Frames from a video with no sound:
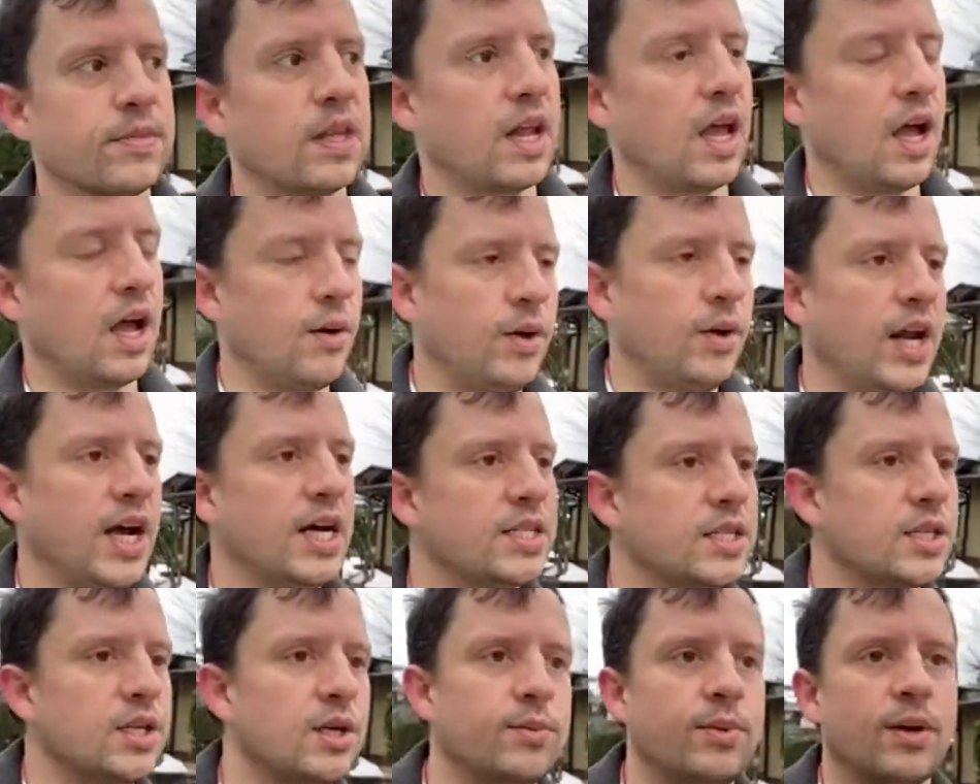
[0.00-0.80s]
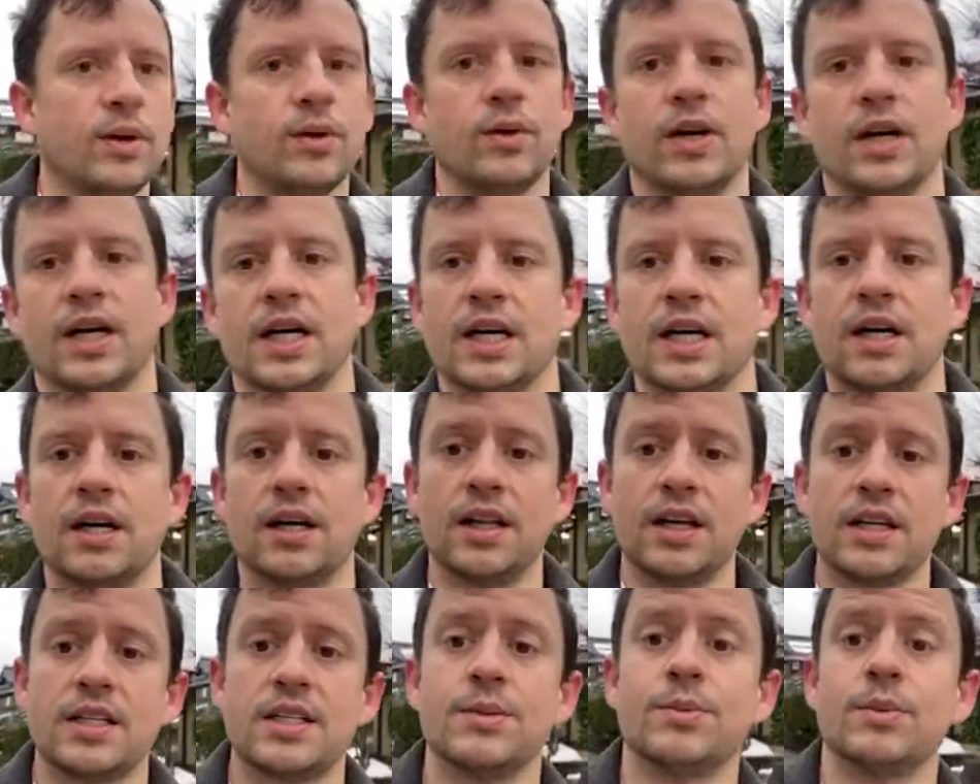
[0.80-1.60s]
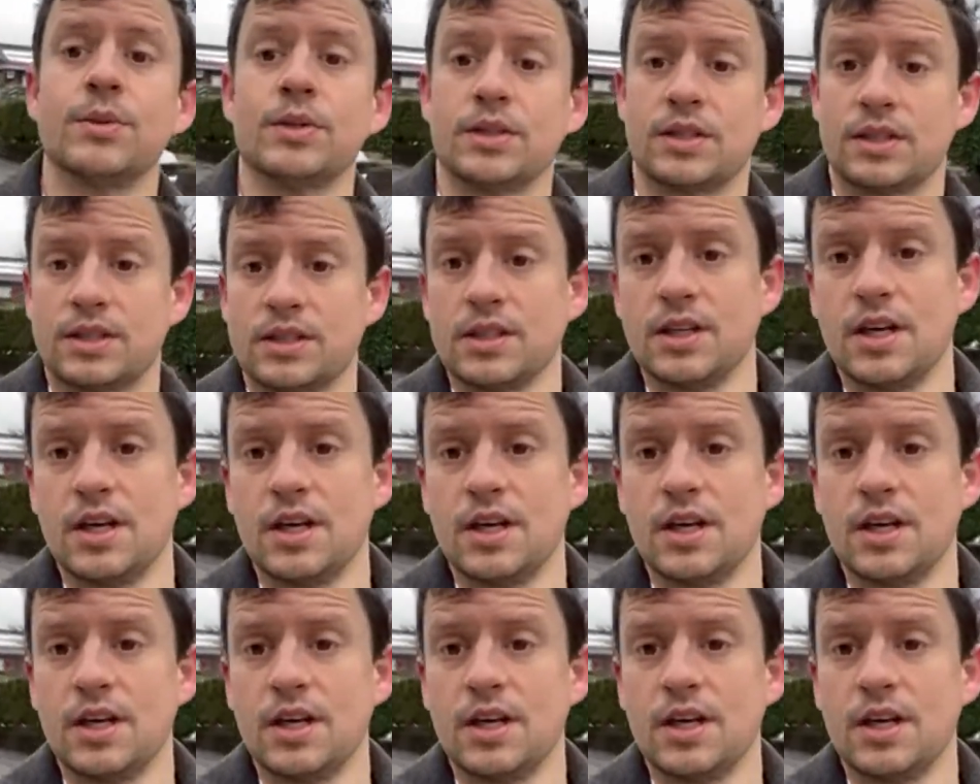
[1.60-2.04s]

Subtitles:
I want to ask you about collectibles.